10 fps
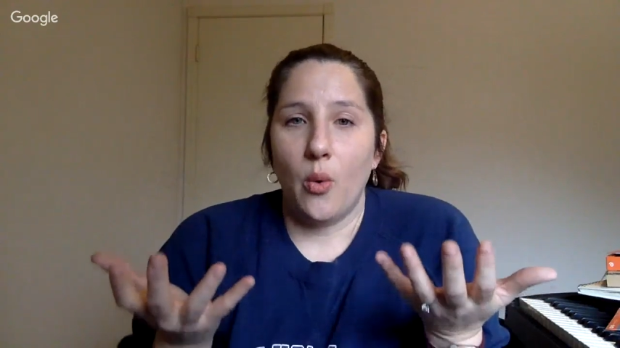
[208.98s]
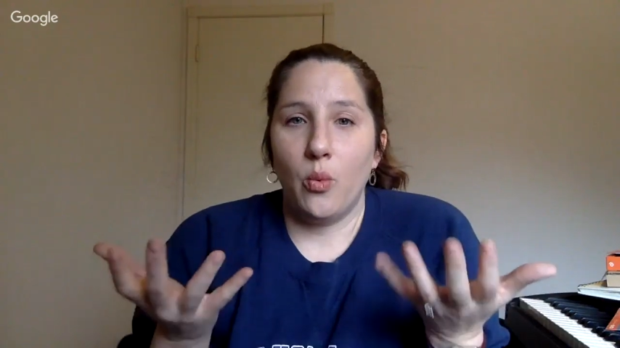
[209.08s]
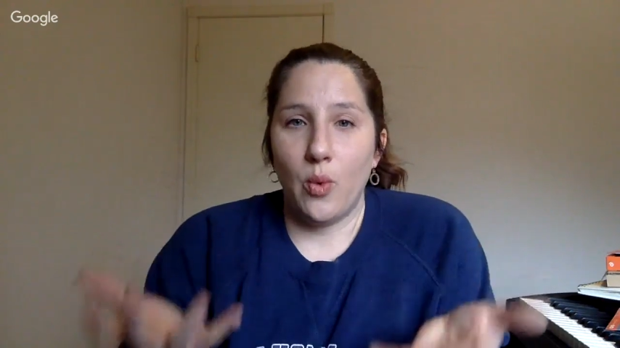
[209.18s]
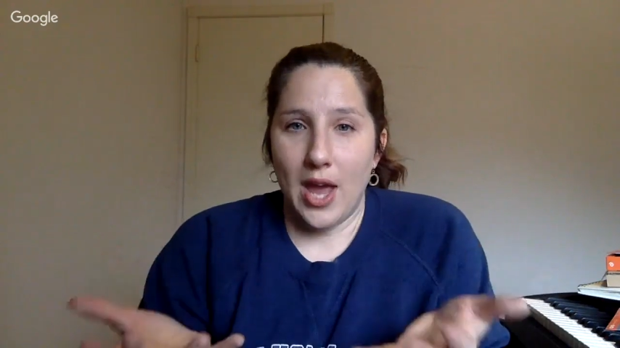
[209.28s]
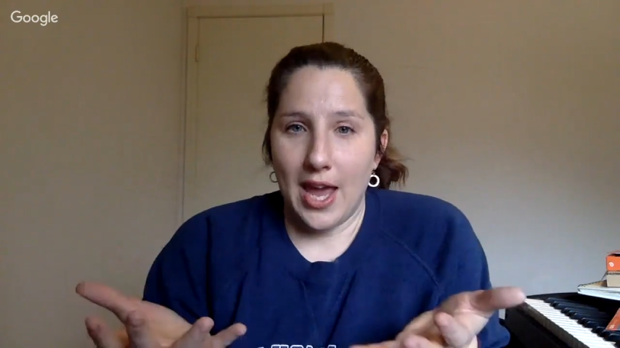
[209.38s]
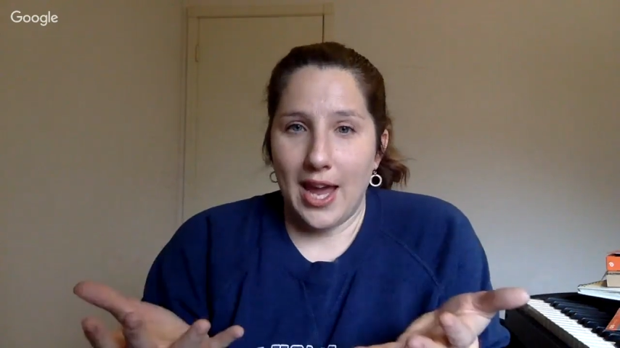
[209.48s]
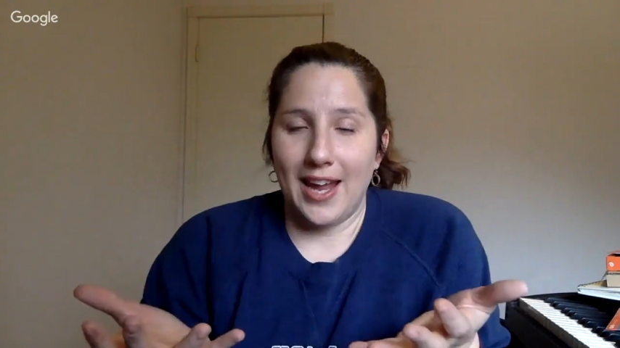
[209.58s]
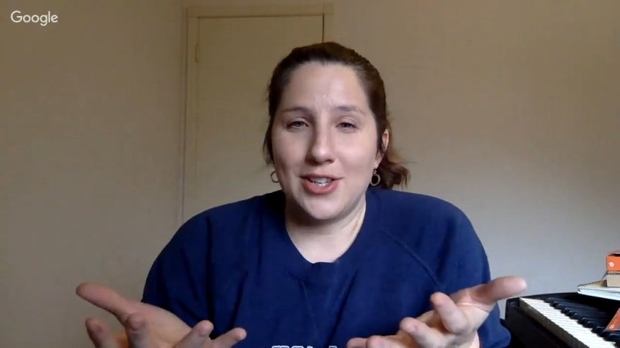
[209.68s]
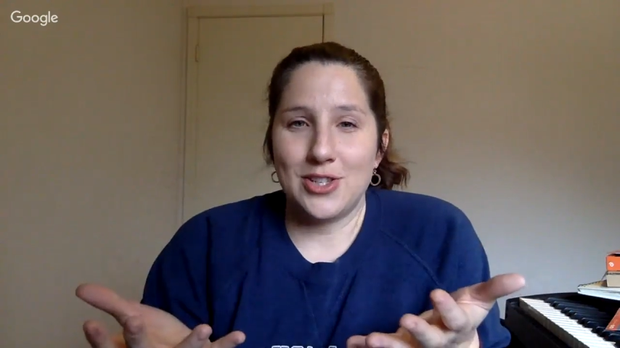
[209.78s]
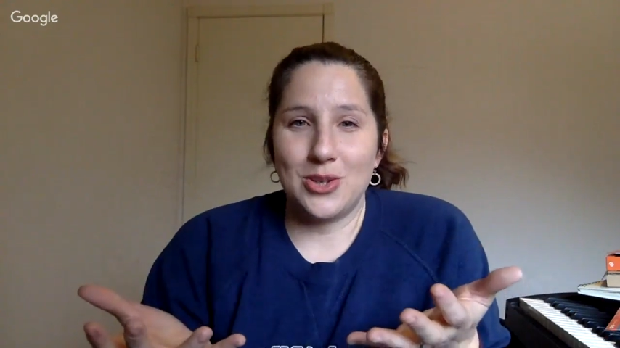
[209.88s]

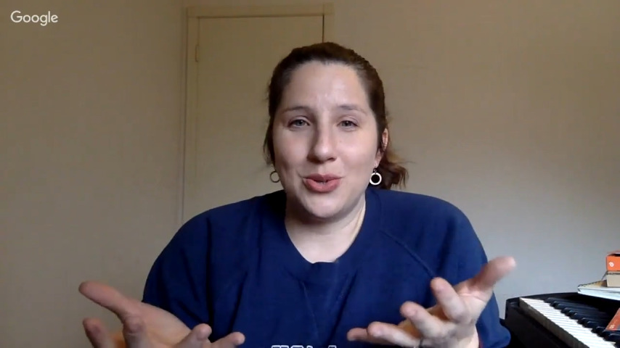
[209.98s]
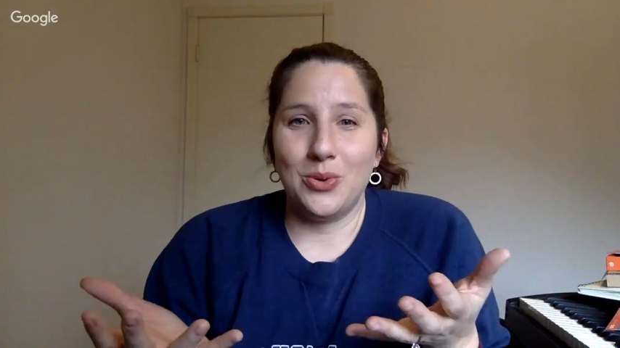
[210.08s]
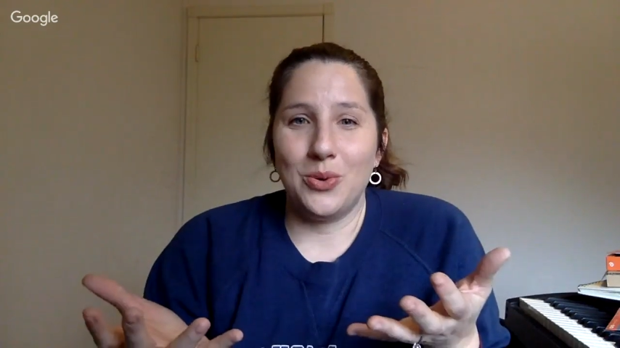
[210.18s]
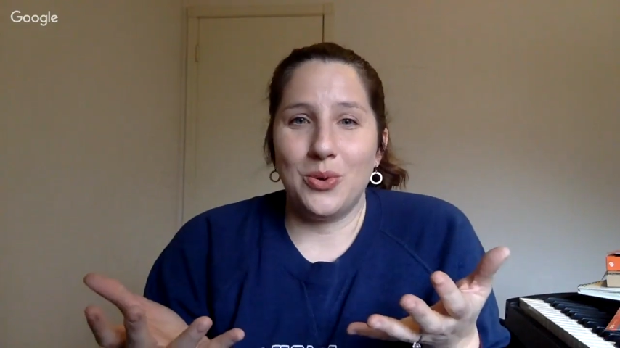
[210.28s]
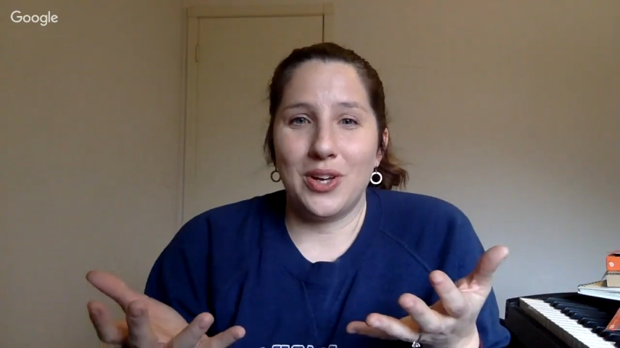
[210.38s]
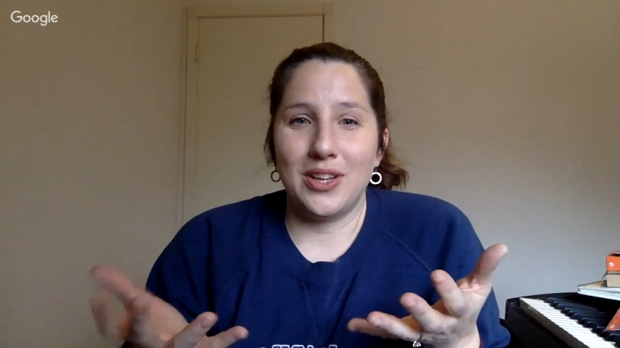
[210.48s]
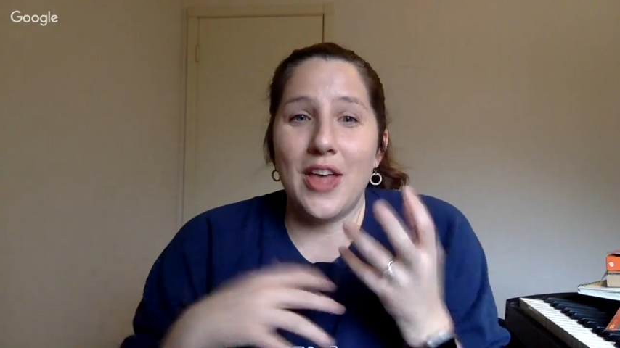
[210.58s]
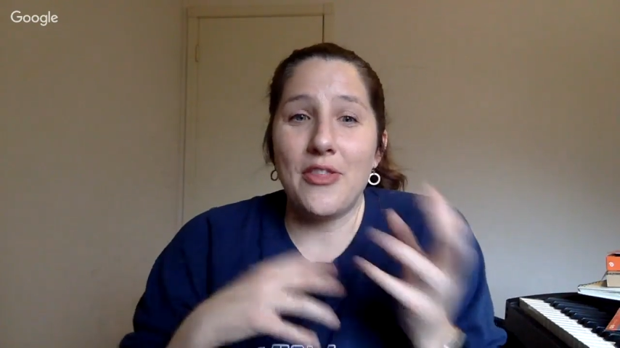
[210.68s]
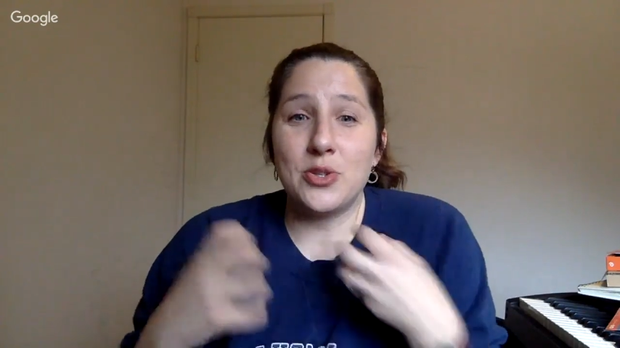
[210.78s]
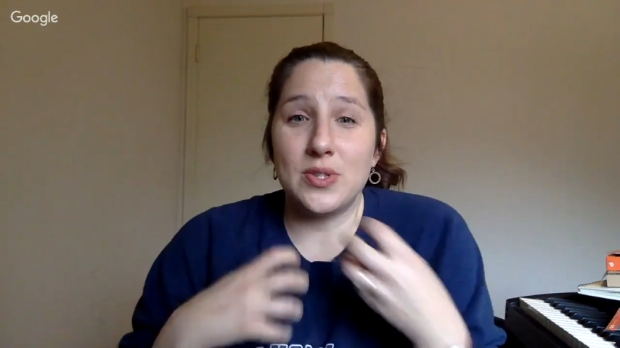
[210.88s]
way to
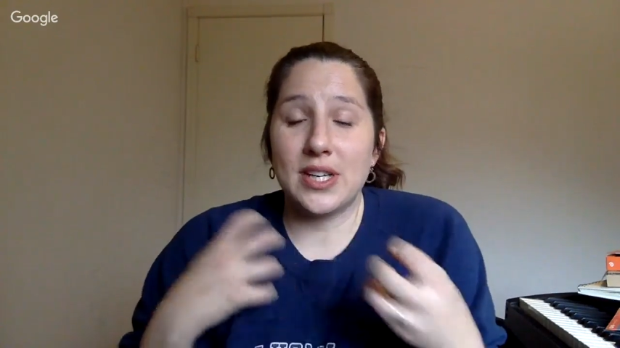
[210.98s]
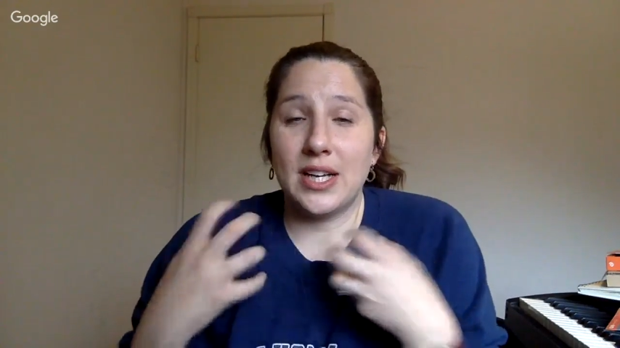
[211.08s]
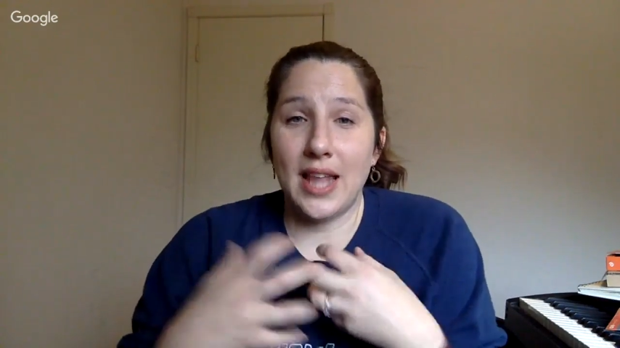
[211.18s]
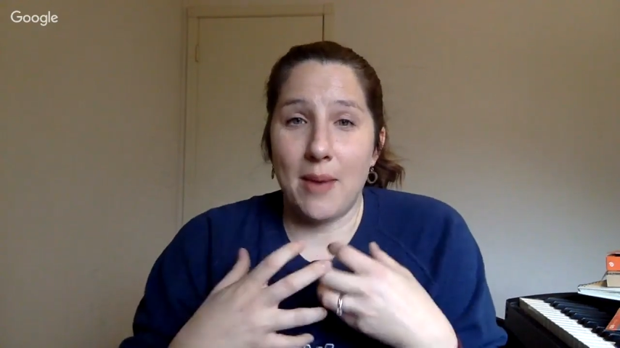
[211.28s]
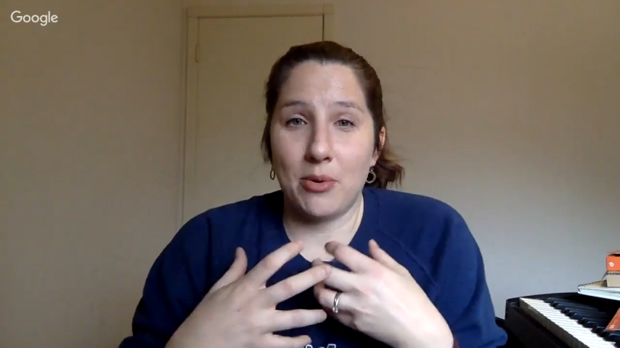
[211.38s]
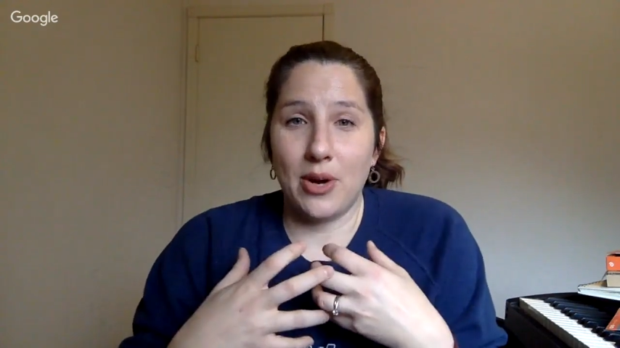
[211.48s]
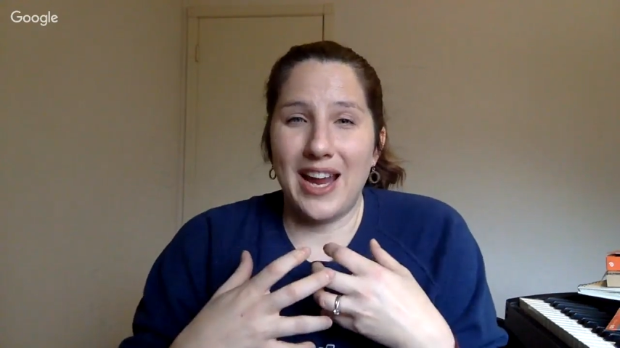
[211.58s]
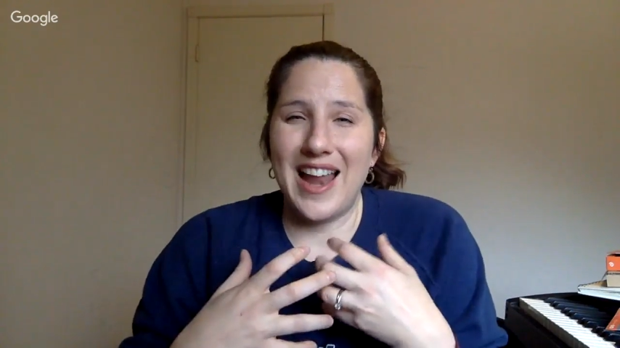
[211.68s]
let the students collaborate